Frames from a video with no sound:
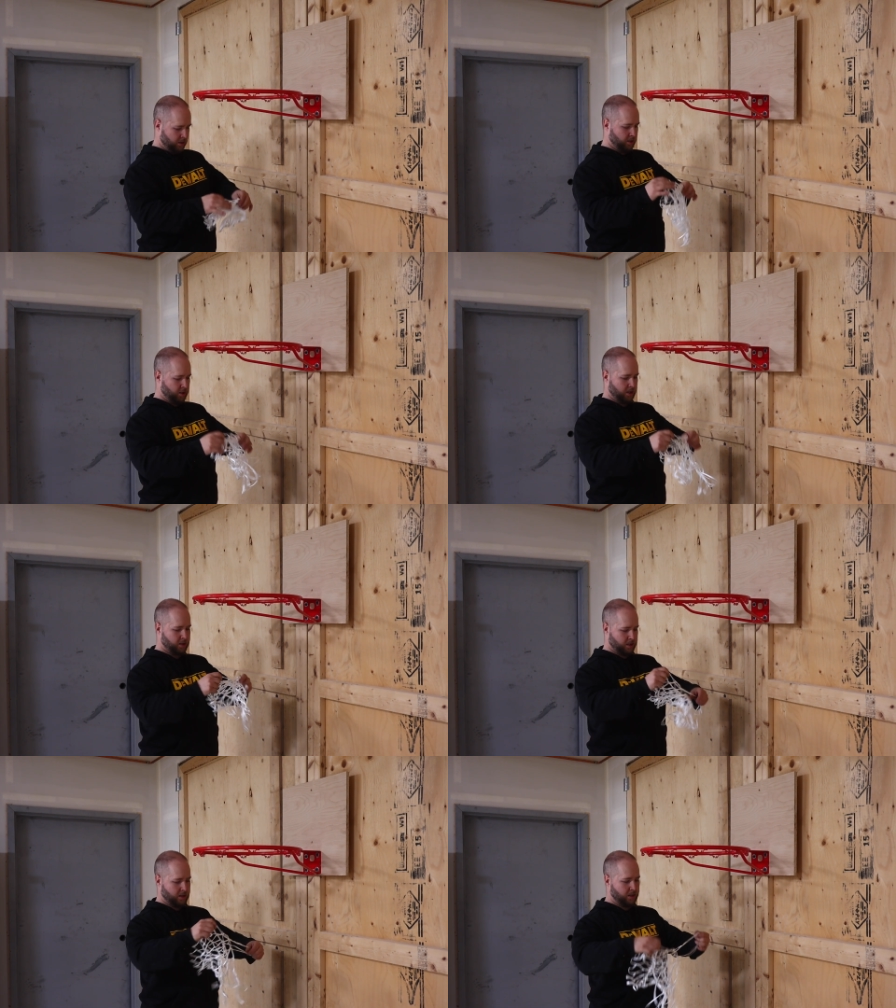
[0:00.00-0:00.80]
It's
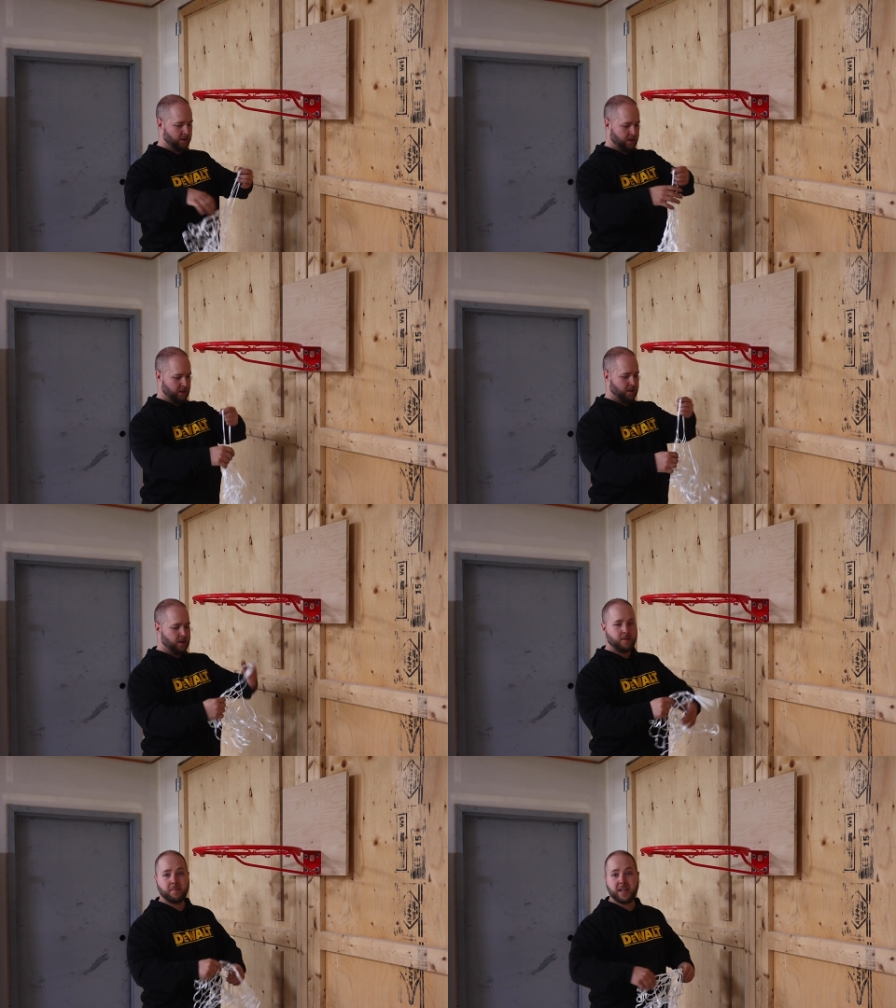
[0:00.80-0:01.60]
just
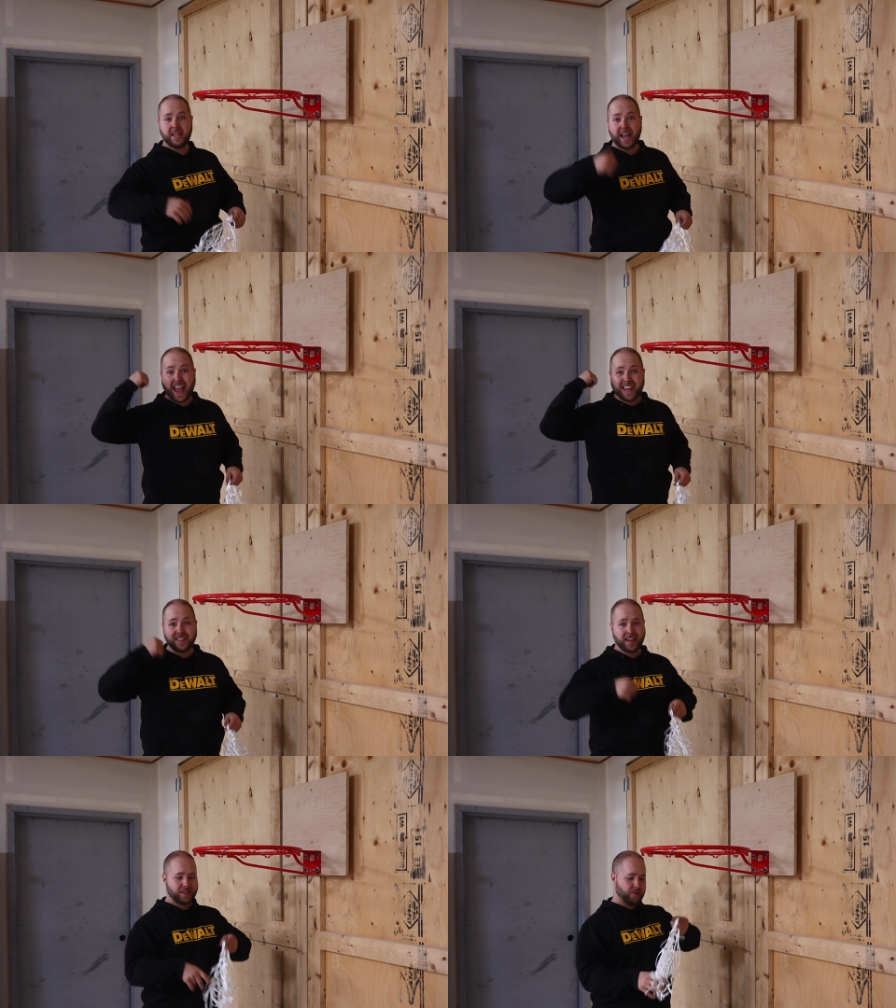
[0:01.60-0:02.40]
me
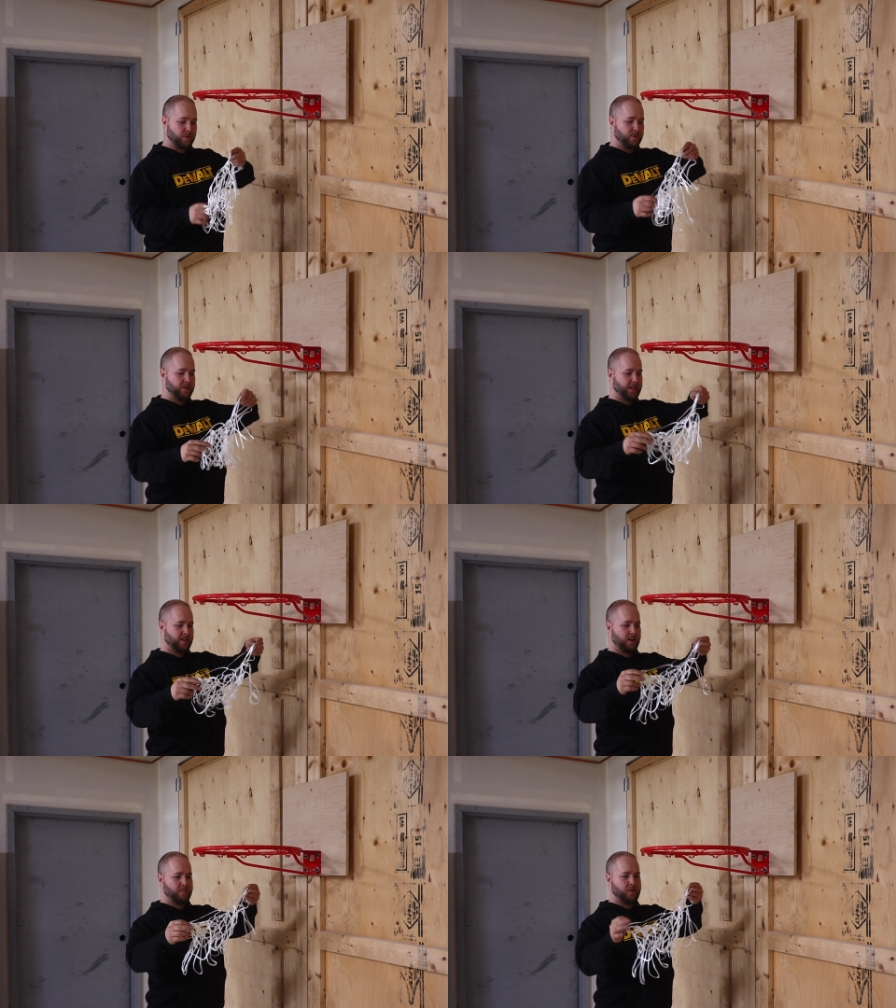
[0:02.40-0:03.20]
and that door
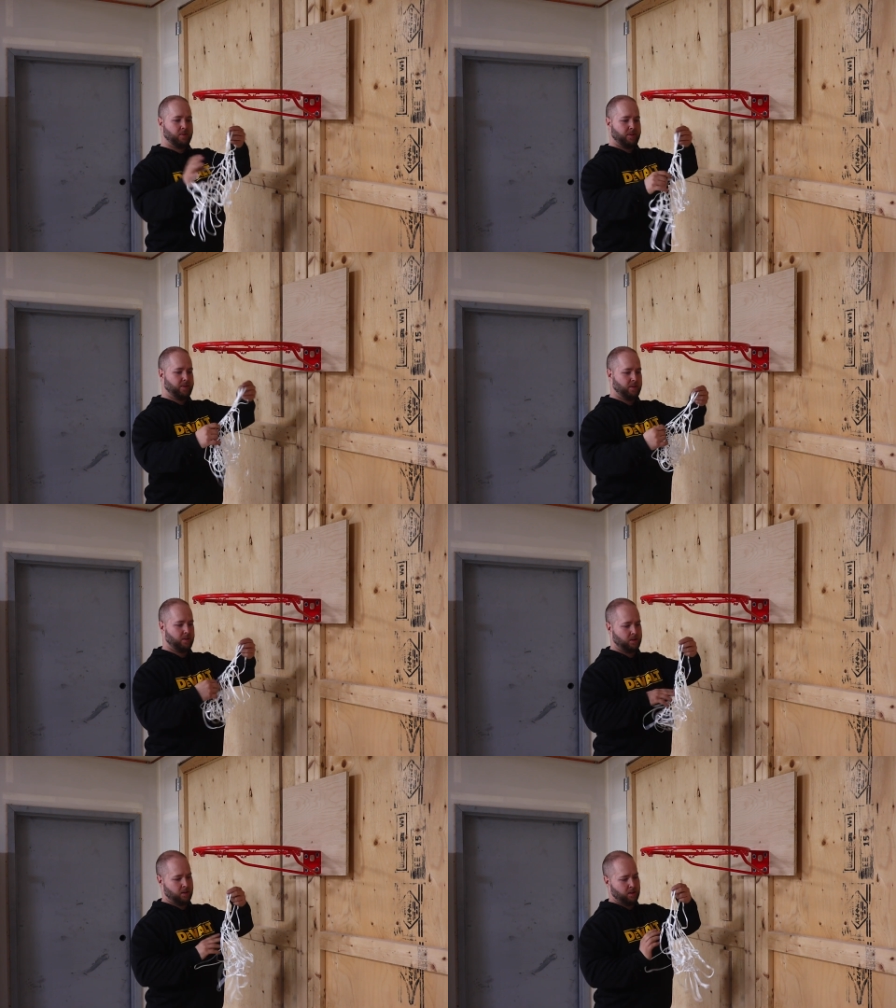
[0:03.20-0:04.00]
there are both
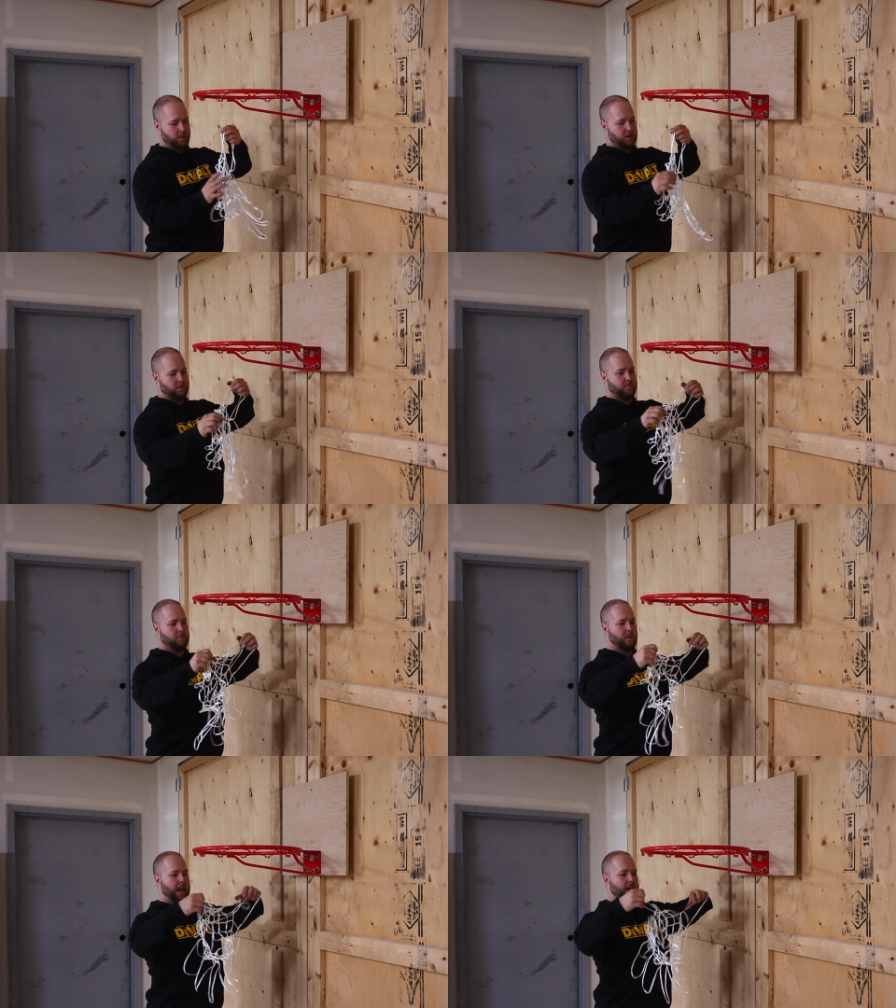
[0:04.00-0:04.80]

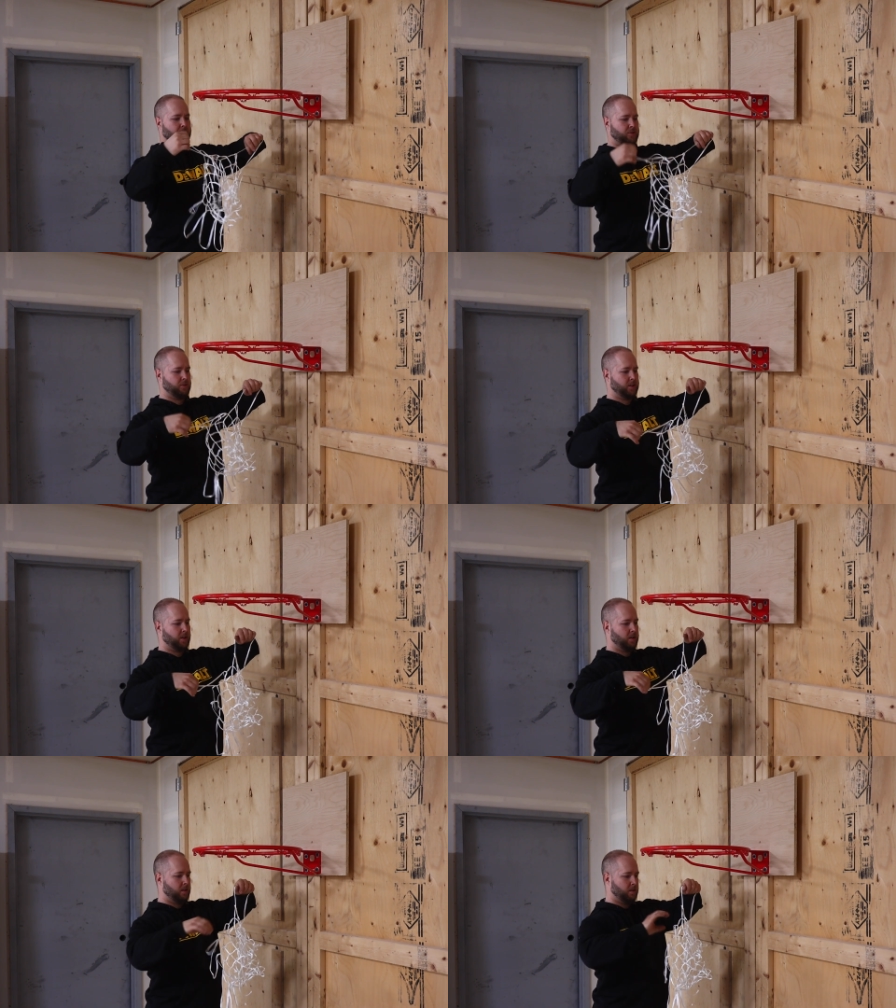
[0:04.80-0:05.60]
extra
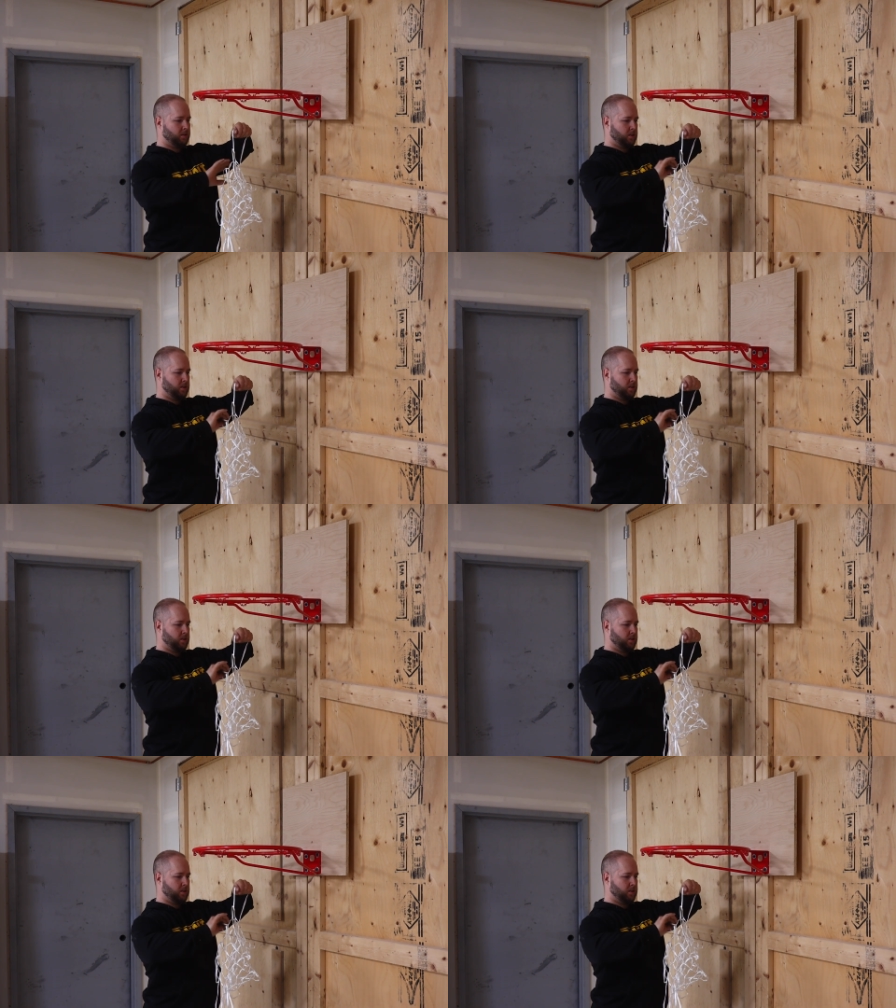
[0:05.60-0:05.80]
tall.